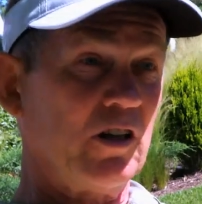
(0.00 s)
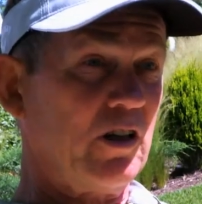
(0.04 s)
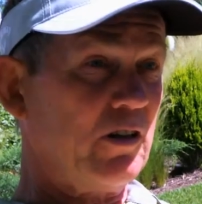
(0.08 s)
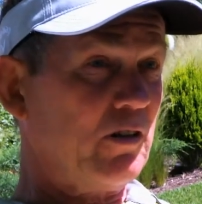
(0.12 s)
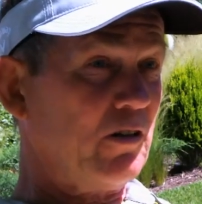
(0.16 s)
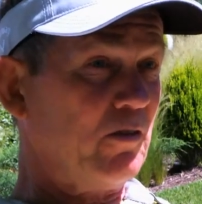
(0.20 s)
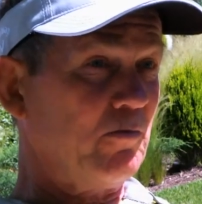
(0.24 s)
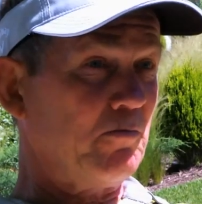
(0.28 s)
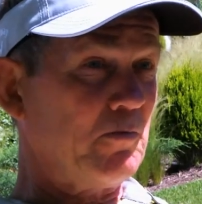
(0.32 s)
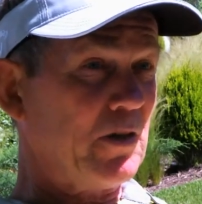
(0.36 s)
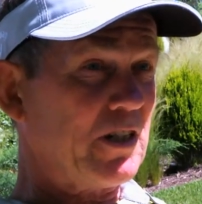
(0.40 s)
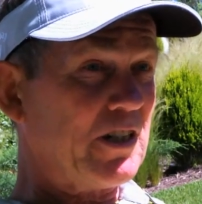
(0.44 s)

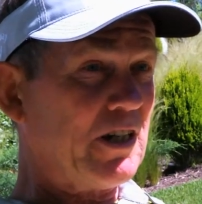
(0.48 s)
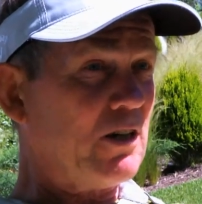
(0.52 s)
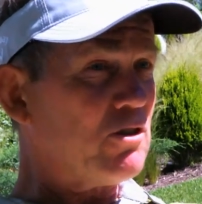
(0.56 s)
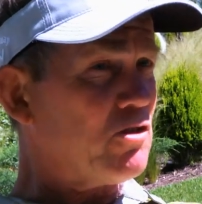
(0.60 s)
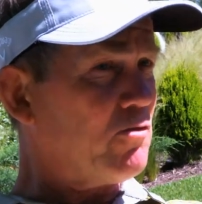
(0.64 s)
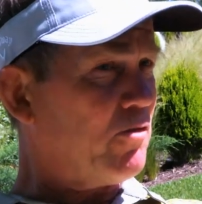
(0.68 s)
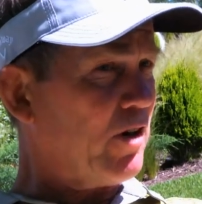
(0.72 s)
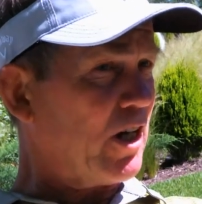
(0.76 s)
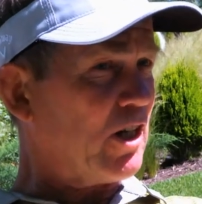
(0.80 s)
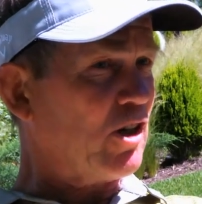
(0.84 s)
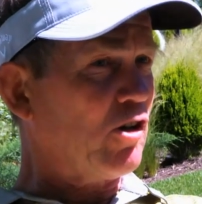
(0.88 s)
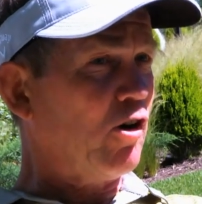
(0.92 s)
Like
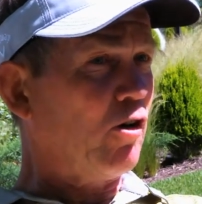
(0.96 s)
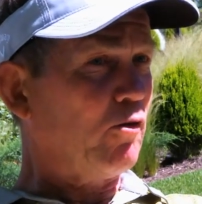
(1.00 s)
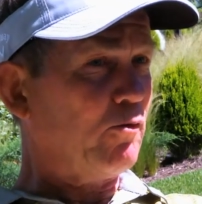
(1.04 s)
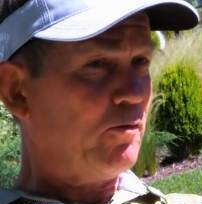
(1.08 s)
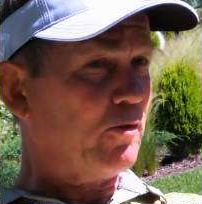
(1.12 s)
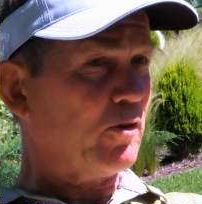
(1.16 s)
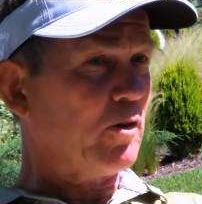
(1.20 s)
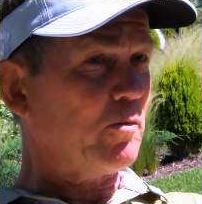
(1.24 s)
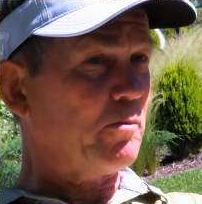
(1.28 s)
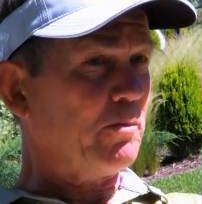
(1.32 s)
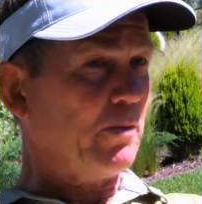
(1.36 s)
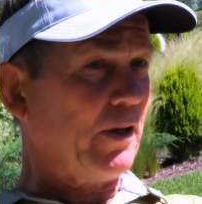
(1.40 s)
is a very
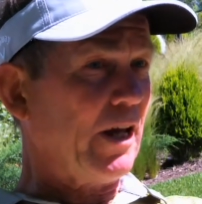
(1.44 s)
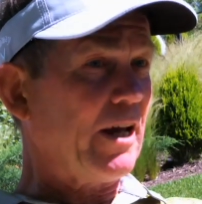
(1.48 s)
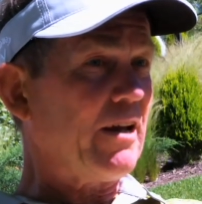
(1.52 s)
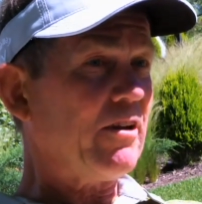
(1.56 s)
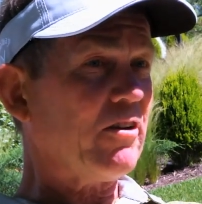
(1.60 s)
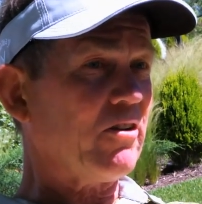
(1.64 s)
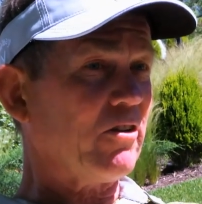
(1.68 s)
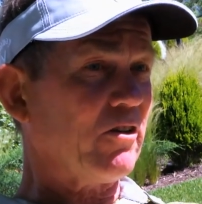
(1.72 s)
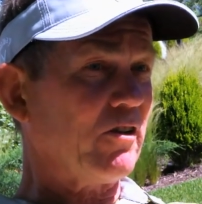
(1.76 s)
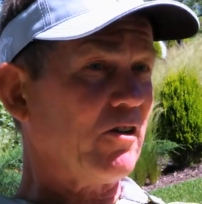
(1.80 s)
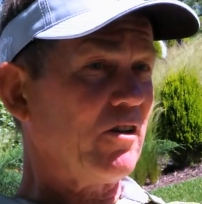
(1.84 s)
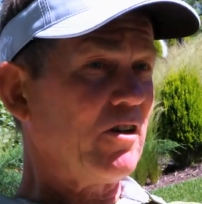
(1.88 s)
confident
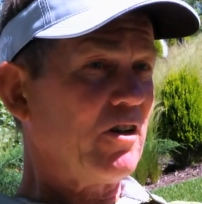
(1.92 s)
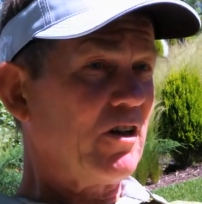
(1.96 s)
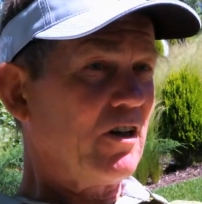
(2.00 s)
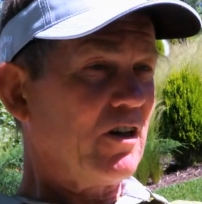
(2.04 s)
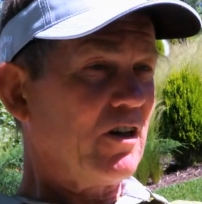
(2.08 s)
player,